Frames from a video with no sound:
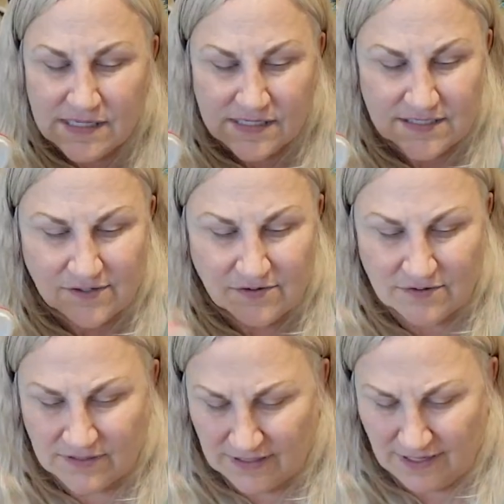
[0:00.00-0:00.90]

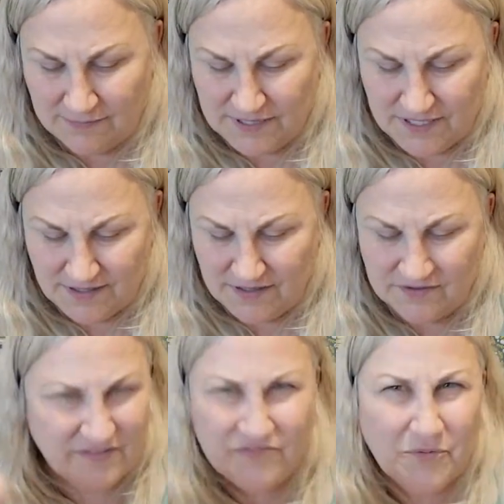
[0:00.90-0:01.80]
So I mean,
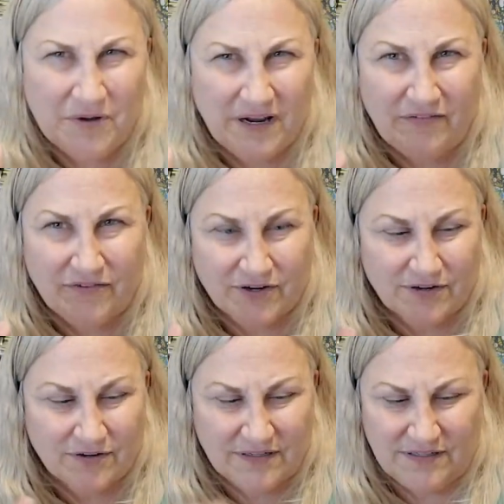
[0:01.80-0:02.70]
use it for
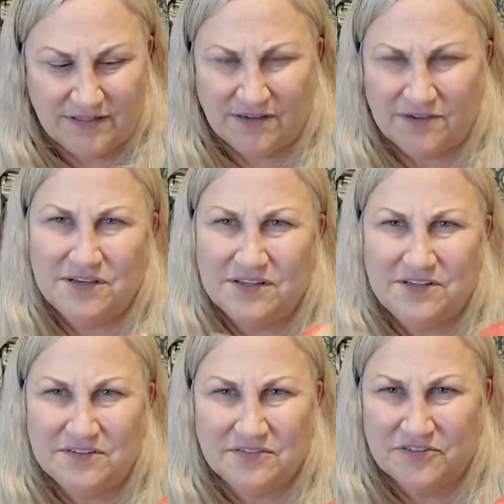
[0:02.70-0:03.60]
whatever. You know, you could
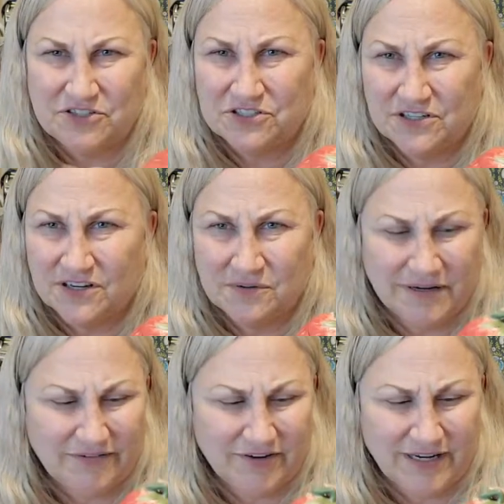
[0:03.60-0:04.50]
use it for sugar or
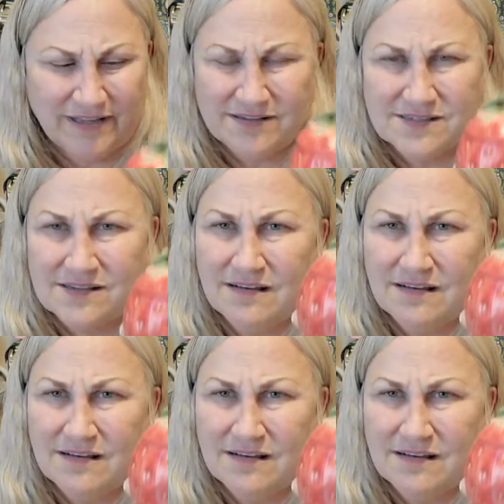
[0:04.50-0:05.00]
whatever, I guess.